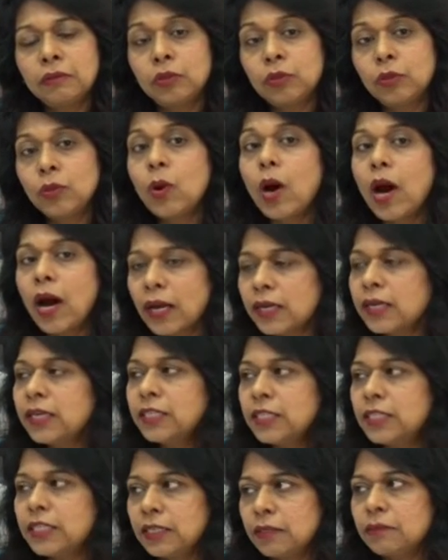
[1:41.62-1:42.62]
through
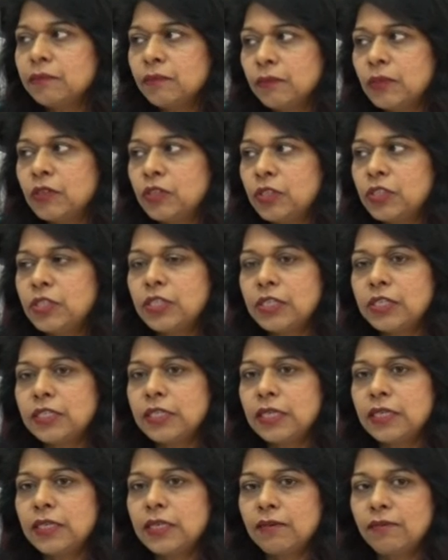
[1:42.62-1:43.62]
R&D,
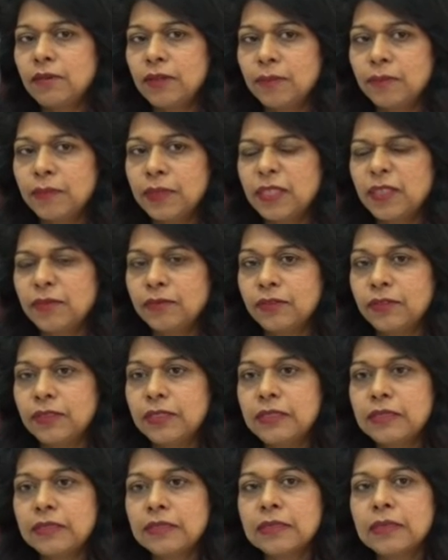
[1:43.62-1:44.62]
research and development
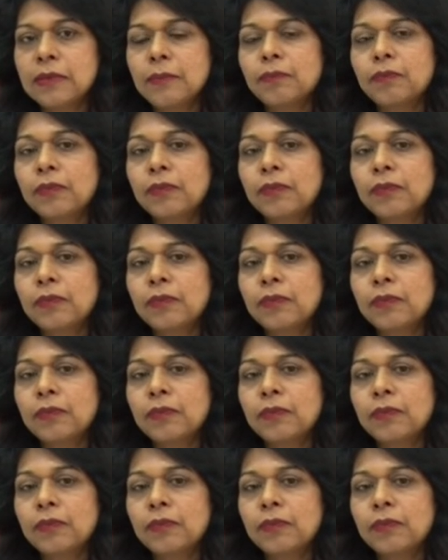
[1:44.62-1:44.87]
efforts.